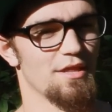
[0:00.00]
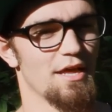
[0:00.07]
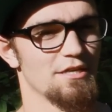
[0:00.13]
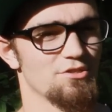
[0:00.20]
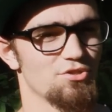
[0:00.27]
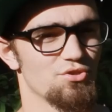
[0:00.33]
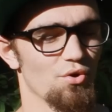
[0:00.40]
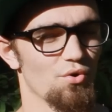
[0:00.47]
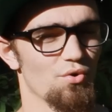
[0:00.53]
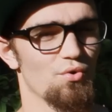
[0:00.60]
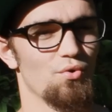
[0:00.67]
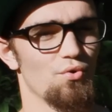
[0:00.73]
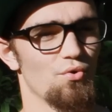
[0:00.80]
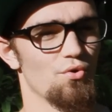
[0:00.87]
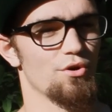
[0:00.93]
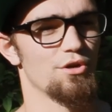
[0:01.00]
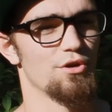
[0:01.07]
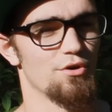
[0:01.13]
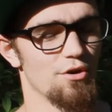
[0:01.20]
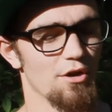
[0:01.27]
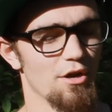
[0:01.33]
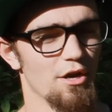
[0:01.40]
That's so cool.
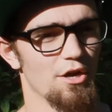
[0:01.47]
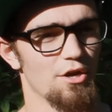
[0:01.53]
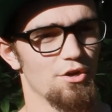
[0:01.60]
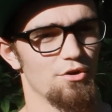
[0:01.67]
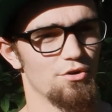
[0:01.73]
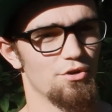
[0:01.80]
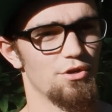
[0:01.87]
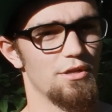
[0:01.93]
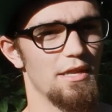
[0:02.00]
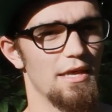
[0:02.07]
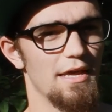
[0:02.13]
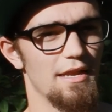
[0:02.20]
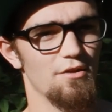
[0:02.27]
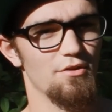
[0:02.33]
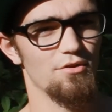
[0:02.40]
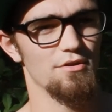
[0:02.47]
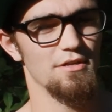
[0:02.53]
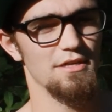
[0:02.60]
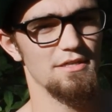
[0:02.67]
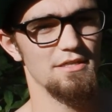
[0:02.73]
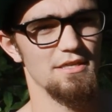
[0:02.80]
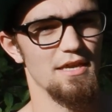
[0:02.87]
You're did your
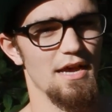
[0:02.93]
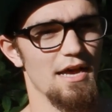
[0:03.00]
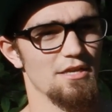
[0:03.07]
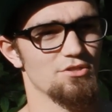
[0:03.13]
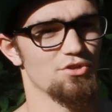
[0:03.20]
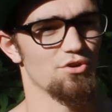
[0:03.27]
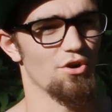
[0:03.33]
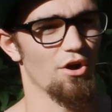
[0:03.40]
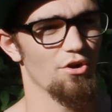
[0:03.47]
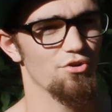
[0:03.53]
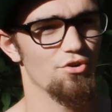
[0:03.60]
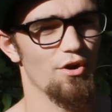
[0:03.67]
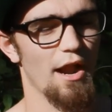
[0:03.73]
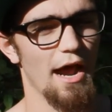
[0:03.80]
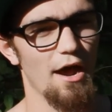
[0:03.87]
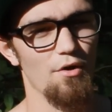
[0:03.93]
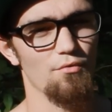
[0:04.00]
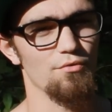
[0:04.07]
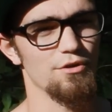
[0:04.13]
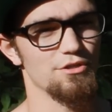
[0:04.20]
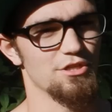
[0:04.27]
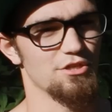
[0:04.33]
DTS, you're on your
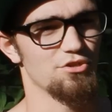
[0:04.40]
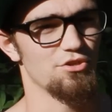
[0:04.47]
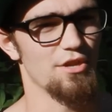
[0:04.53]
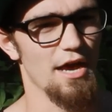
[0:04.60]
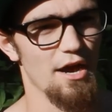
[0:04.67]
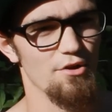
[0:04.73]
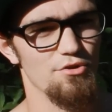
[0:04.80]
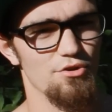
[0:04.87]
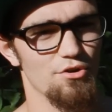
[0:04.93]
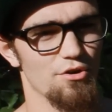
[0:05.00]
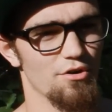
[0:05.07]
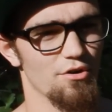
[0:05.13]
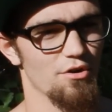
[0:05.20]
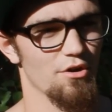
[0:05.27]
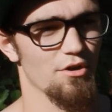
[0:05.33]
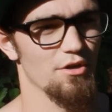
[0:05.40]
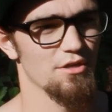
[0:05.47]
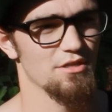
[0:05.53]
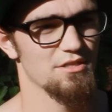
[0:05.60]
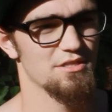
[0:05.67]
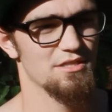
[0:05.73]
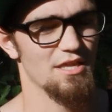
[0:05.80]
outreach, and now your
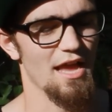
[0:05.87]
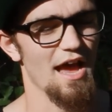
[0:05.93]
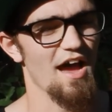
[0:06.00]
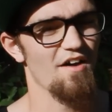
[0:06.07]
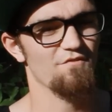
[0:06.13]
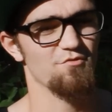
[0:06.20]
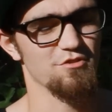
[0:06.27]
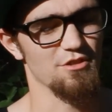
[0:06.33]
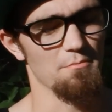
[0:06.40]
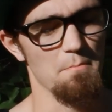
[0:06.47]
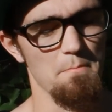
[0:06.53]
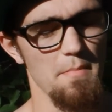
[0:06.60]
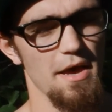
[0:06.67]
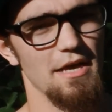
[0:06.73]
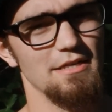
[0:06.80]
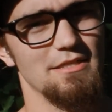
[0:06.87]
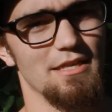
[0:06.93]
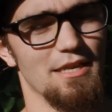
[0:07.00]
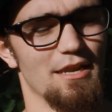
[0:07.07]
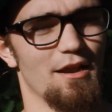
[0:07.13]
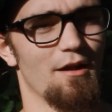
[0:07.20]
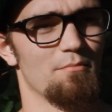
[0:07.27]
staff is
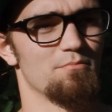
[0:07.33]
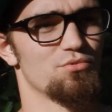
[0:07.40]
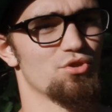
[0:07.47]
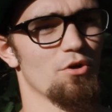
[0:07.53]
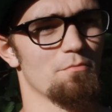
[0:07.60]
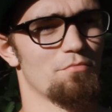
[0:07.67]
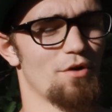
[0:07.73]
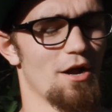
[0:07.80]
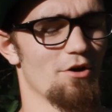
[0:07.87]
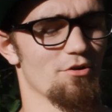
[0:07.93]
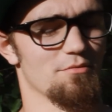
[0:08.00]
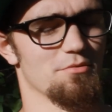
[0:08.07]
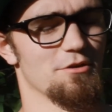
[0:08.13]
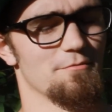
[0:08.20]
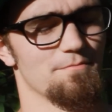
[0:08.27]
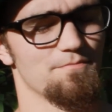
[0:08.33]
amazing. And I'm so proud of it.